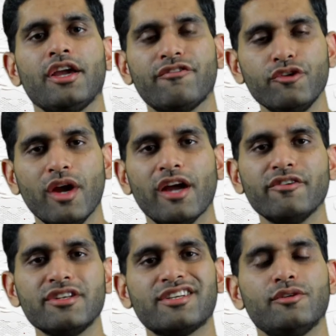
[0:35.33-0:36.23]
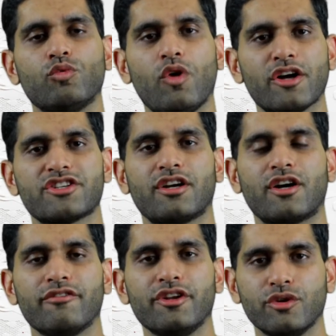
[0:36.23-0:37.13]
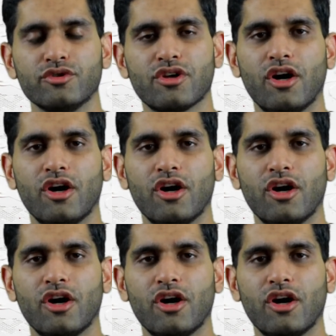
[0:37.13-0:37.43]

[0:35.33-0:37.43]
If you haven't watched our videos